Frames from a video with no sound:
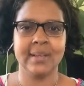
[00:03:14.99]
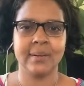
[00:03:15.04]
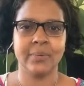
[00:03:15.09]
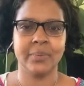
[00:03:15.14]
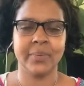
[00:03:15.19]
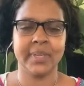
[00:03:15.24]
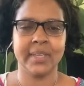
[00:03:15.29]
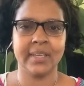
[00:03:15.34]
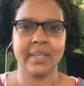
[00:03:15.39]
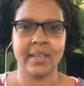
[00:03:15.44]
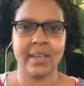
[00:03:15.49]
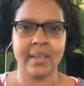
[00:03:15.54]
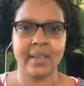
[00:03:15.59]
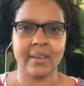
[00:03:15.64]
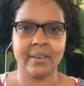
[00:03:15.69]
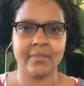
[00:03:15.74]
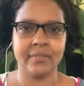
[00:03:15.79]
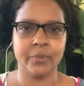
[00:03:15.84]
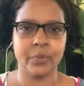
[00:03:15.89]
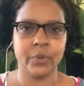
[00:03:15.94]
we
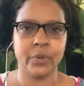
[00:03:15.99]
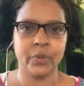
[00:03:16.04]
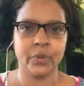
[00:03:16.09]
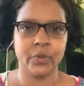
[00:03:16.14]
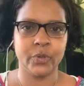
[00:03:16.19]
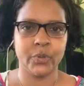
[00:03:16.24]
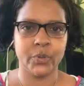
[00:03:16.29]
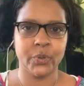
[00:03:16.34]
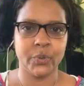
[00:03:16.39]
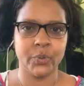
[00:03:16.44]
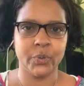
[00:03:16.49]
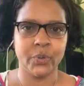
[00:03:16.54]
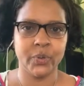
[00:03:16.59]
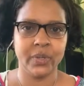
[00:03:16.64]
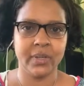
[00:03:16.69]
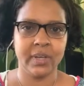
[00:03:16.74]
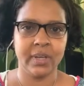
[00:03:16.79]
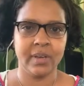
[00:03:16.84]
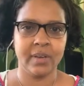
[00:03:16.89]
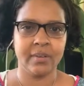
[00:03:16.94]
have worked through
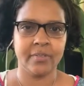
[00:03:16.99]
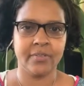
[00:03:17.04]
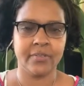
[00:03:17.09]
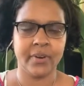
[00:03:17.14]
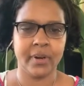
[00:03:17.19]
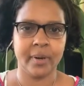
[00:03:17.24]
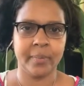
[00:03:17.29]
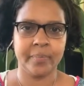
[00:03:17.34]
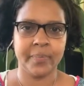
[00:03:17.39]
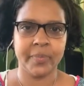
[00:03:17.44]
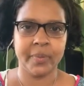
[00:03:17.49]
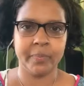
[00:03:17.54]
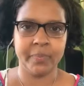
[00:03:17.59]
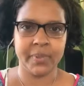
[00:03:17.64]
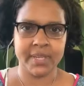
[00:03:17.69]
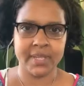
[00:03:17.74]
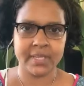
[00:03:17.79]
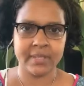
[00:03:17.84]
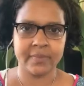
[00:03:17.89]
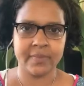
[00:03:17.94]
from the
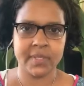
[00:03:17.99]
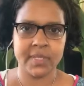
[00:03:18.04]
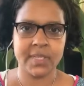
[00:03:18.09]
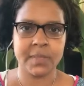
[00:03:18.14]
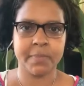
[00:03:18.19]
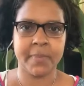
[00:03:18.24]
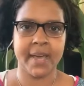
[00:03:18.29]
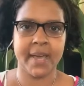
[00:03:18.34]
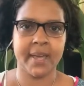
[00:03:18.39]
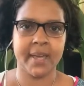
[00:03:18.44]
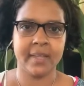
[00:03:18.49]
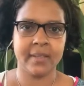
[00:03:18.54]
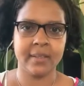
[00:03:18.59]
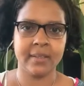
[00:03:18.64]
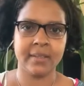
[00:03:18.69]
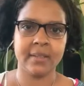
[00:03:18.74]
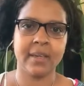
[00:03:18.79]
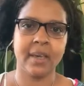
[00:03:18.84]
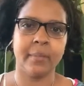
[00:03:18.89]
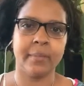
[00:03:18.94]
base of the
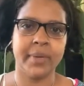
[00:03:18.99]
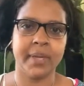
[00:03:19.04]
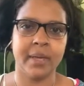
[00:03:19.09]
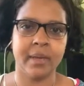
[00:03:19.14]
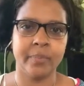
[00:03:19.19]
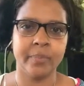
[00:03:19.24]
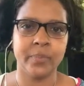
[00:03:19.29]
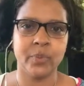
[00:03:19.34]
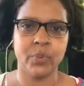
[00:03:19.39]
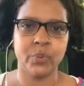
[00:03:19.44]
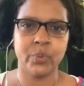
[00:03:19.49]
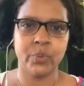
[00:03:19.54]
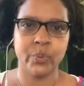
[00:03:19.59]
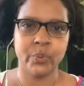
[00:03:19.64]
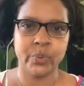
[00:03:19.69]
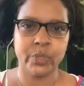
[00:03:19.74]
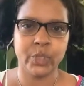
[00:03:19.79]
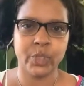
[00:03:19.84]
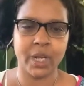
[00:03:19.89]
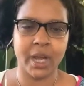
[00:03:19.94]
spine, coming up the
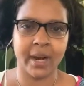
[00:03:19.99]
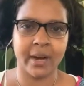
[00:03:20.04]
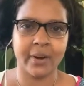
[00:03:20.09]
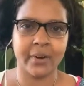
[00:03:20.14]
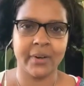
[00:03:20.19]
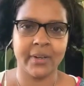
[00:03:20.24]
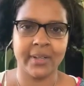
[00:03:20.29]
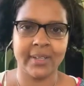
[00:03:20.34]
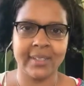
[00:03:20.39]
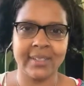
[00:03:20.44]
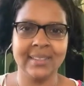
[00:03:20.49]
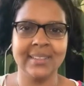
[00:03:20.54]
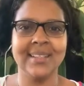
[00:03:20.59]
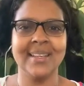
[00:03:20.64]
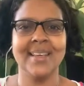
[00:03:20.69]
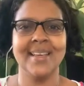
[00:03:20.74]
root chakra,